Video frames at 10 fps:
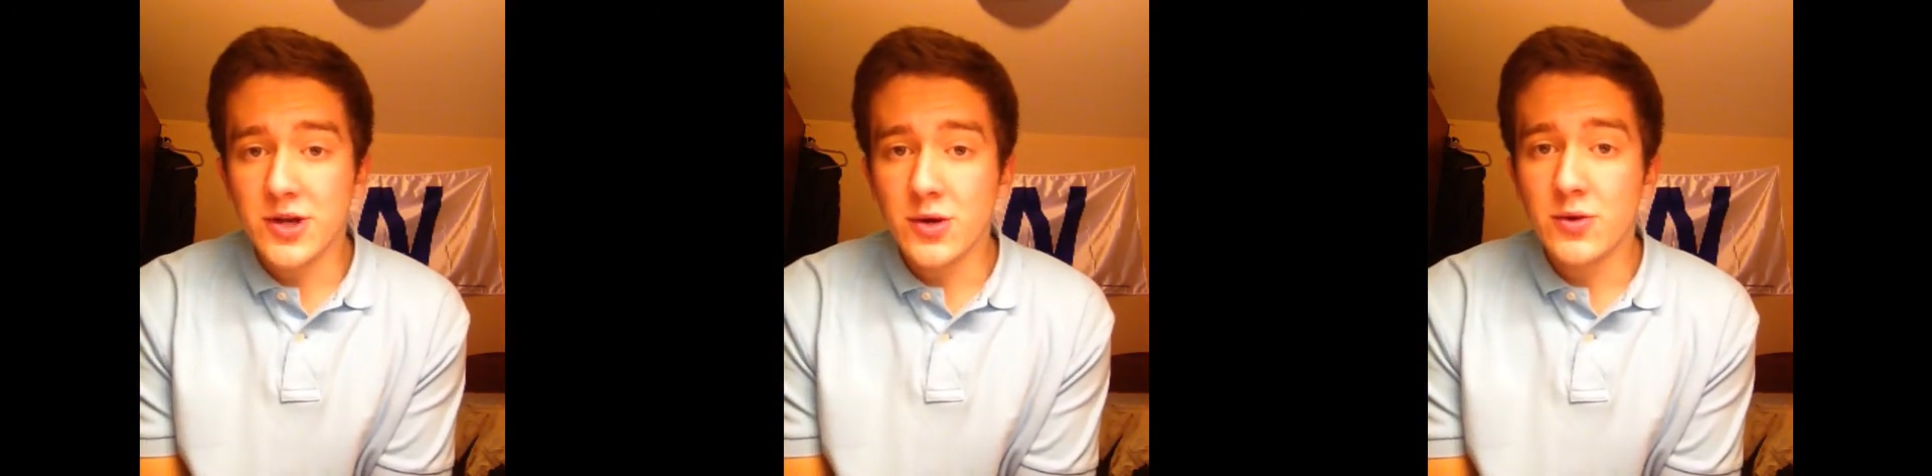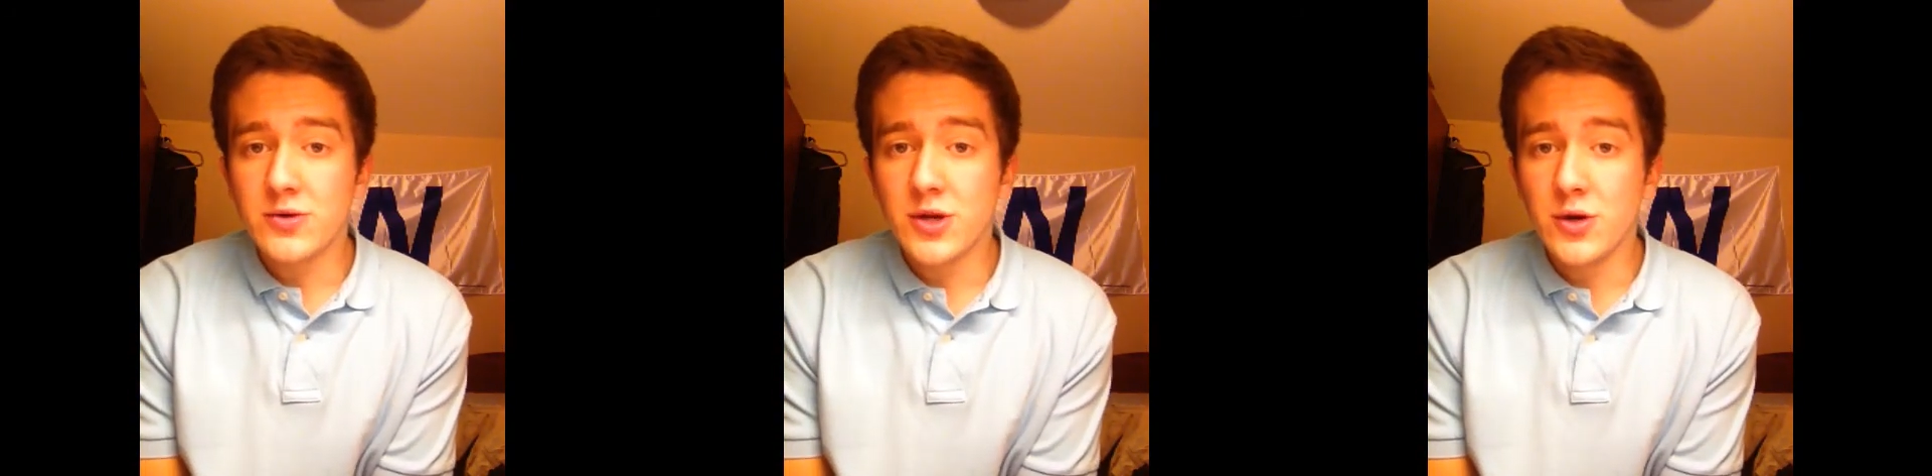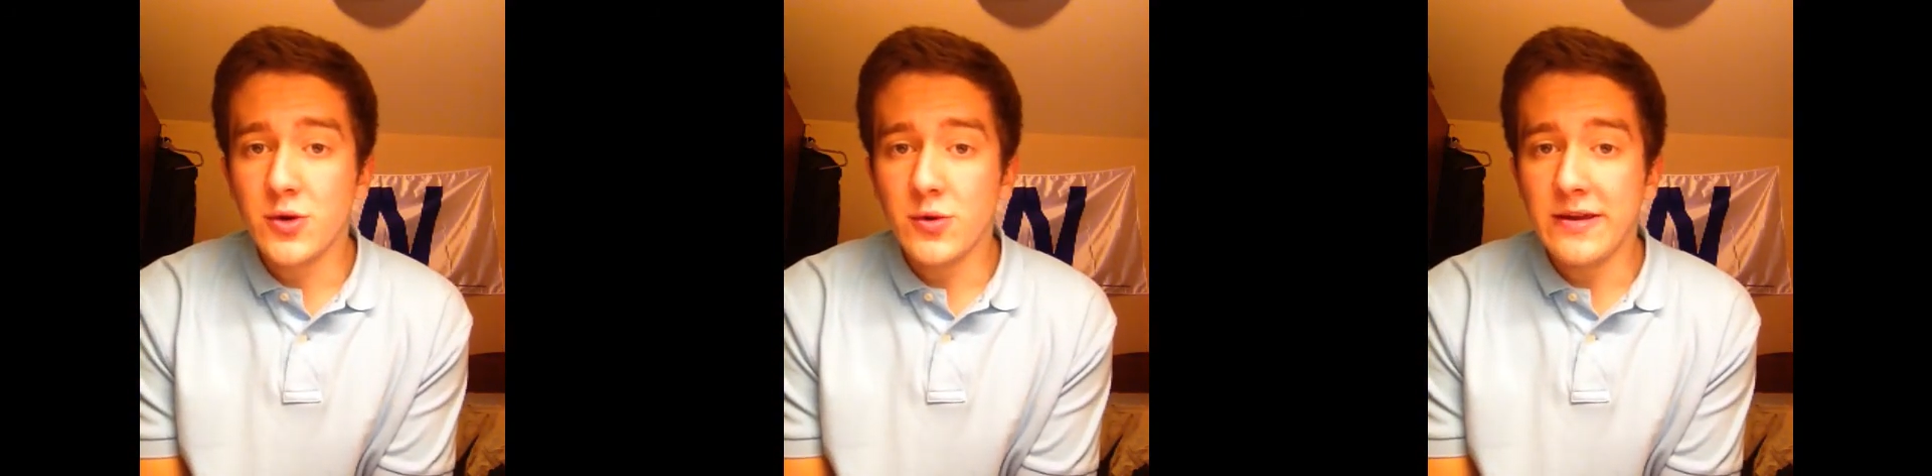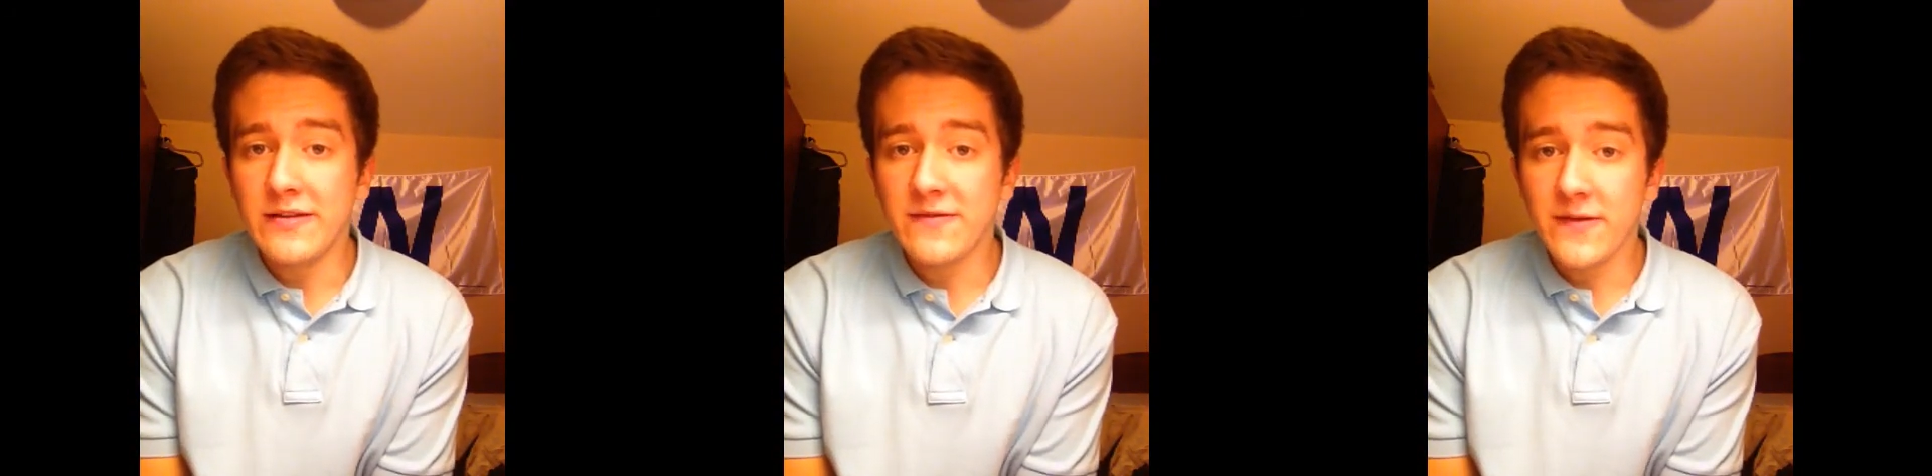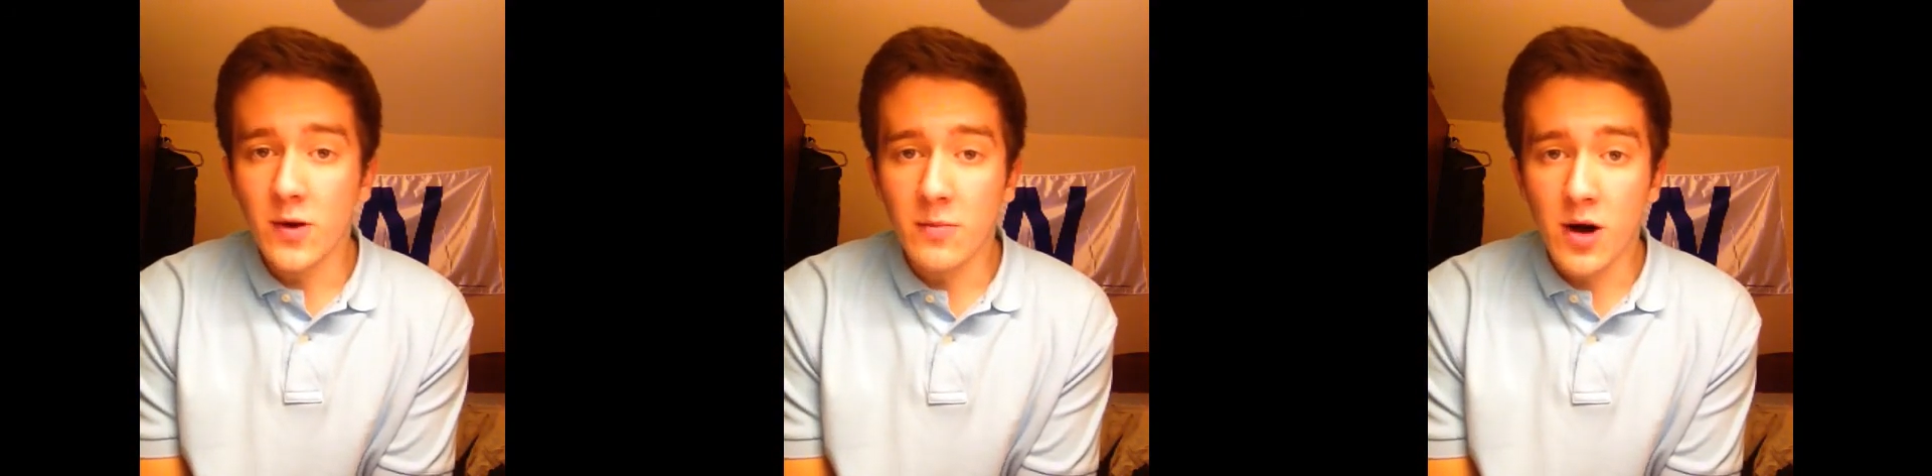due to his
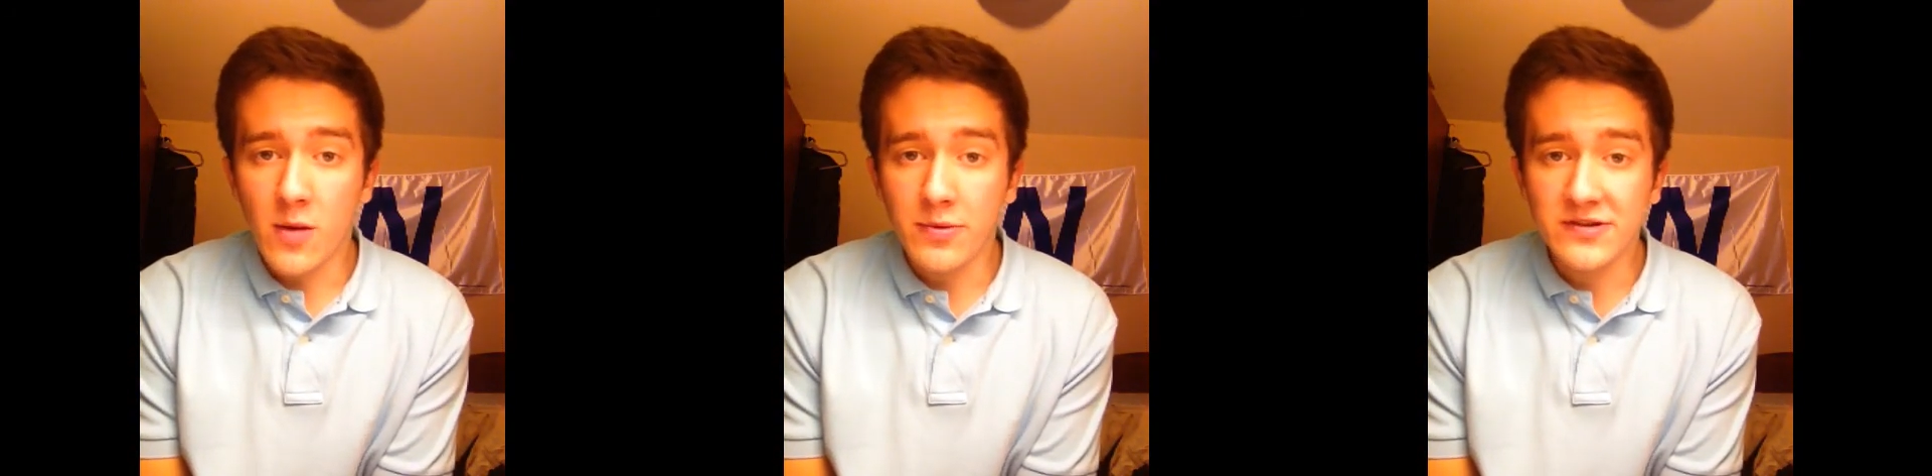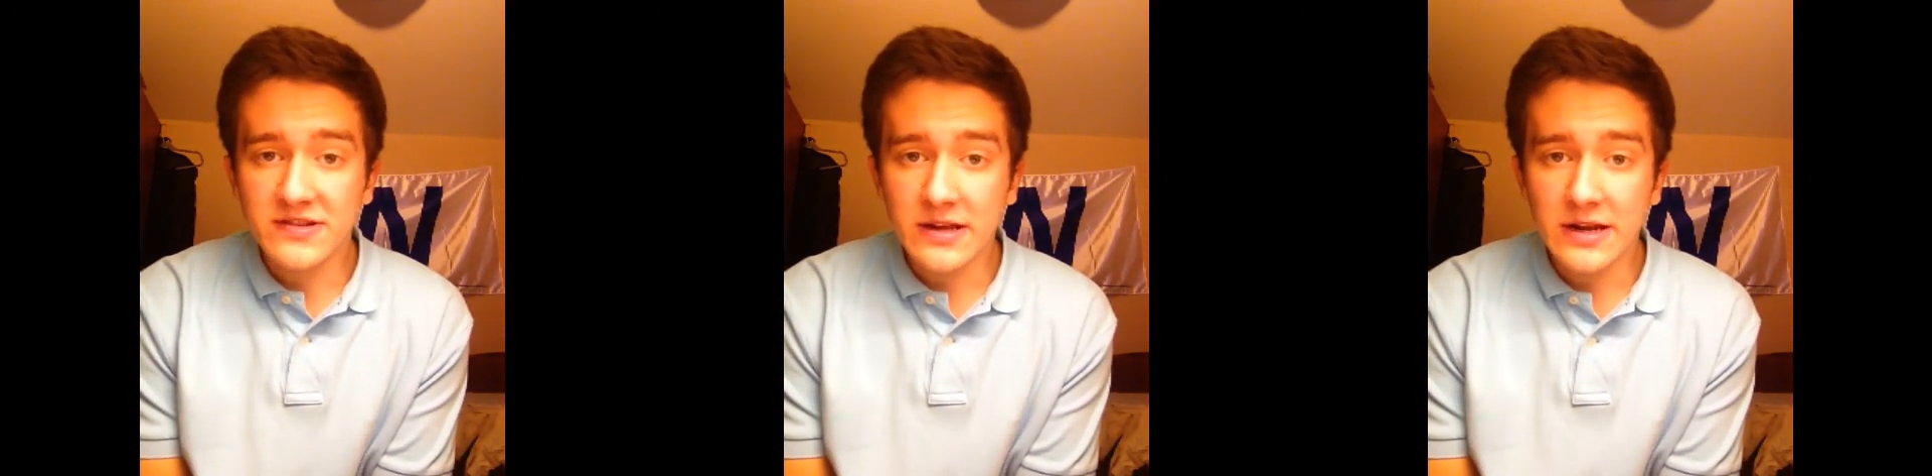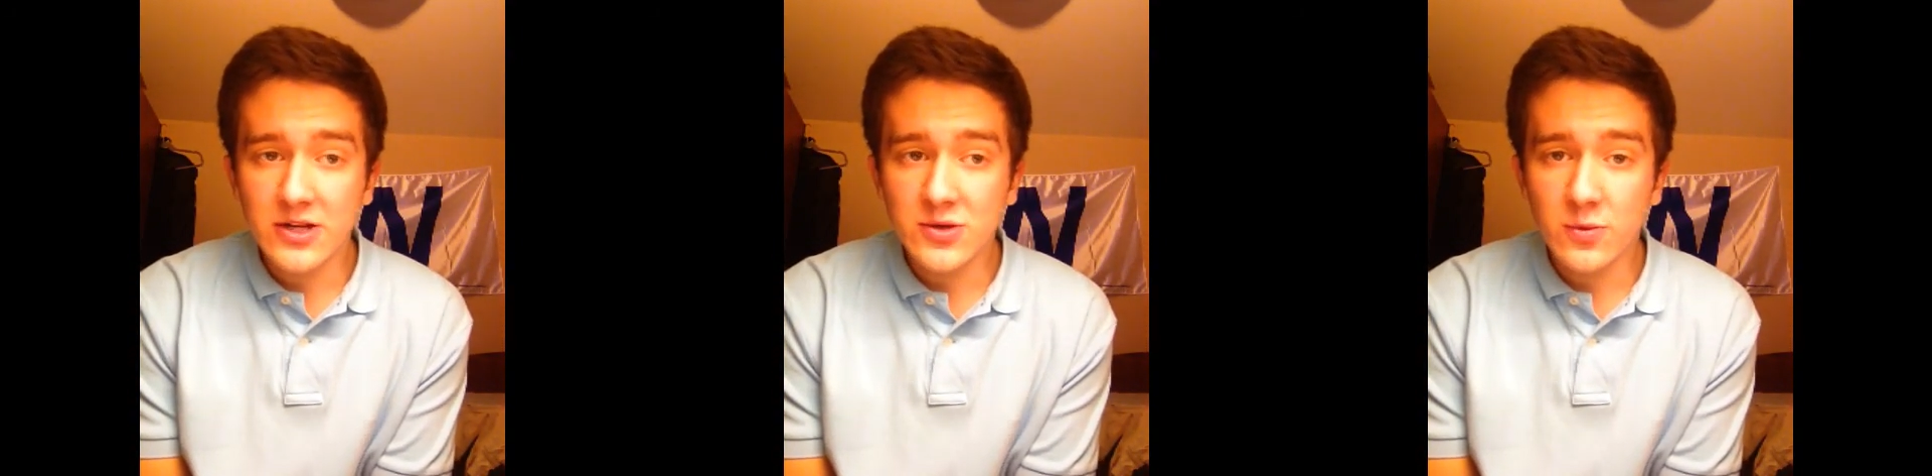field ball percentage,